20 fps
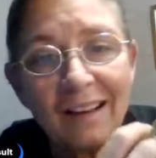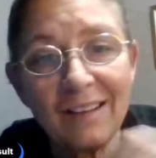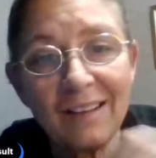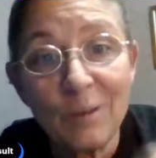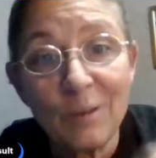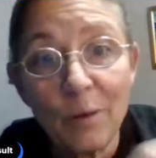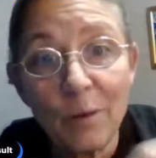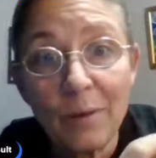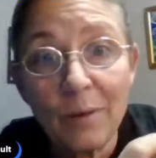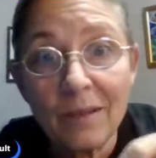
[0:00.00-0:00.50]

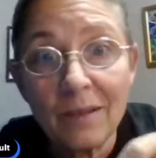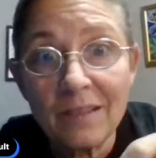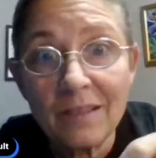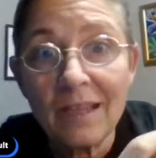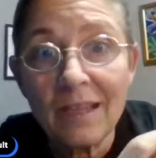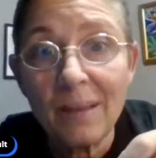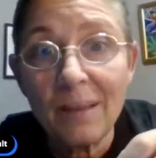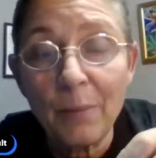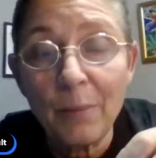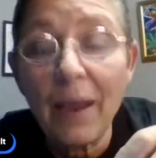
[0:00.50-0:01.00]
Durbans
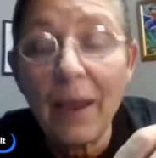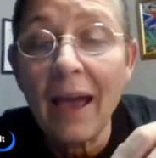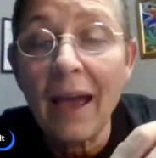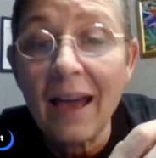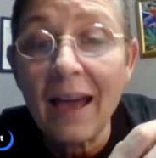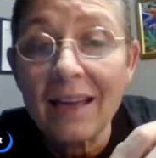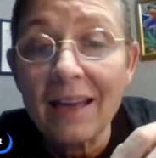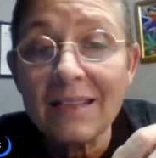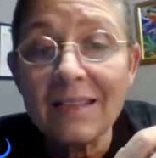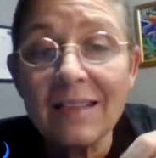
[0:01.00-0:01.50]
in the
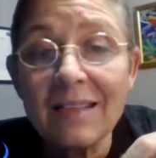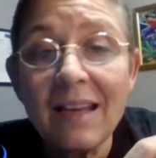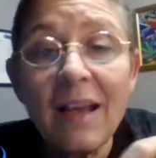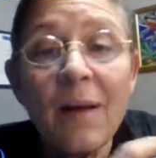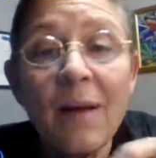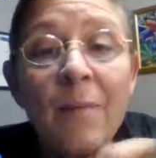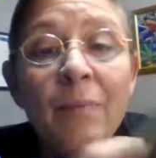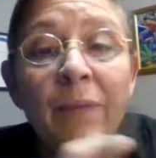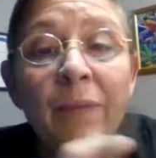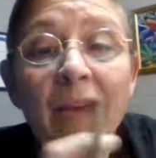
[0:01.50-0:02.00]
past,
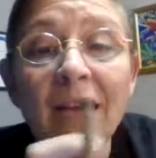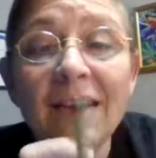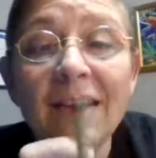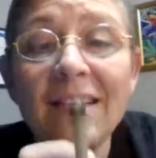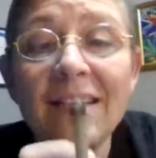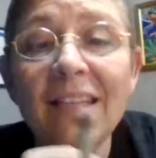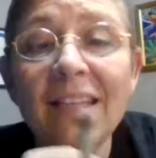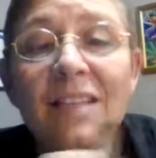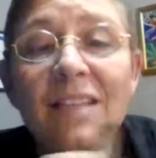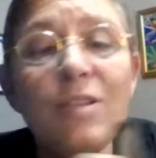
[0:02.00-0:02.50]
and
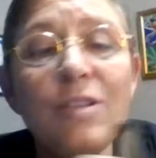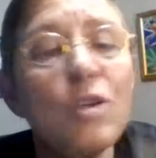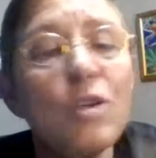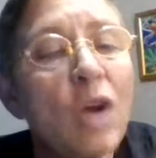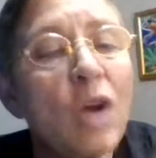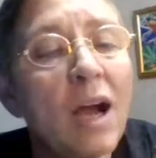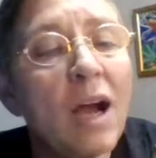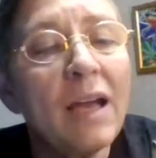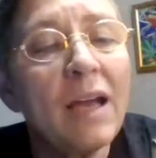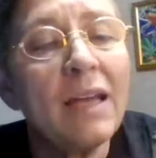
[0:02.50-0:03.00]
to get to
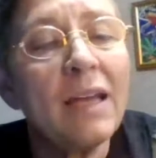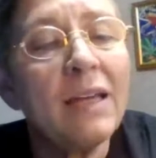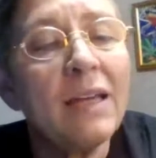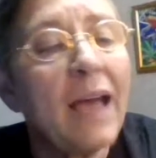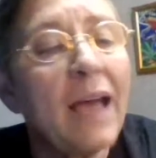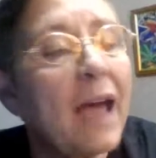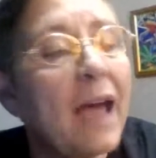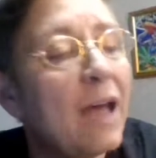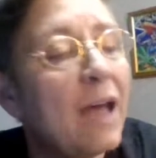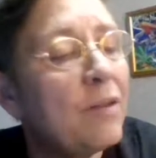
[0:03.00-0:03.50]
try and
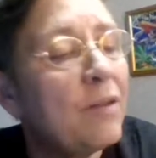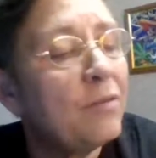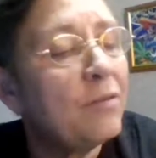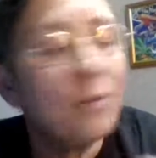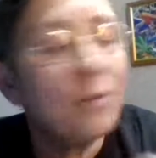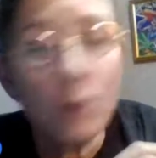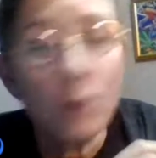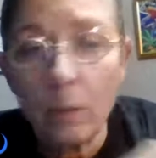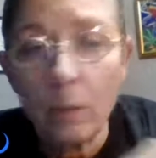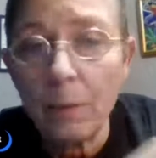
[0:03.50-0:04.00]
have
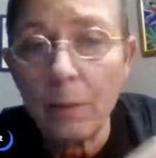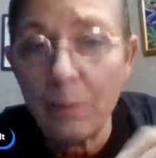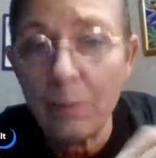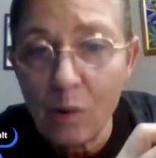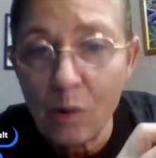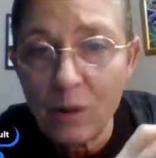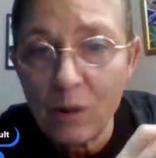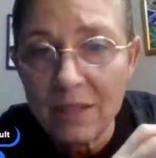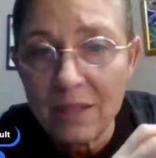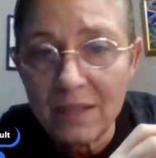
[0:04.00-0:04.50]
Durban
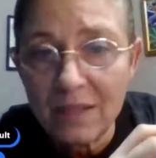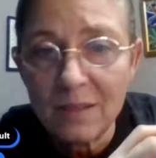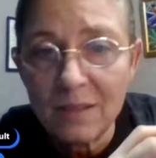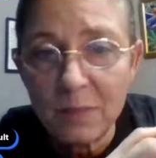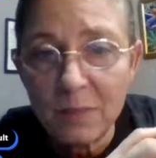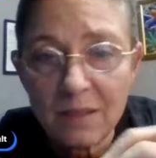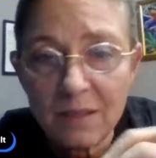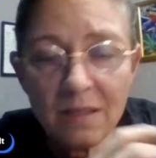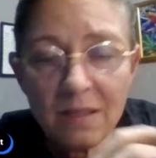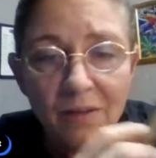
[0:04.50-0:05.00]
poison
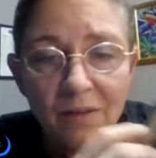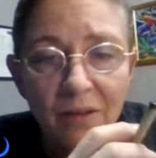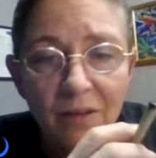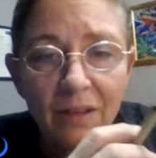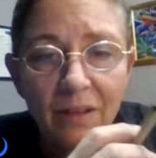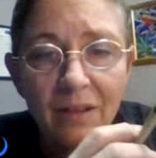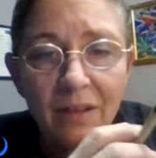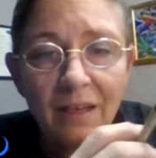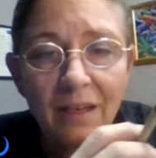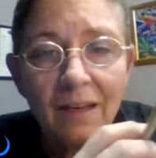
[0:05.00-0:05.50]

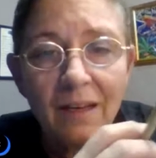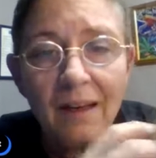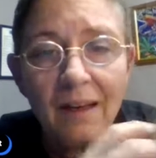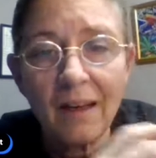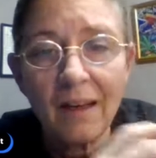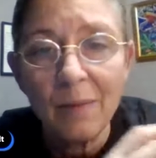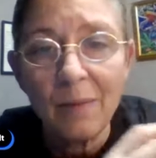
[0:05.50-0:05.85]
specifically.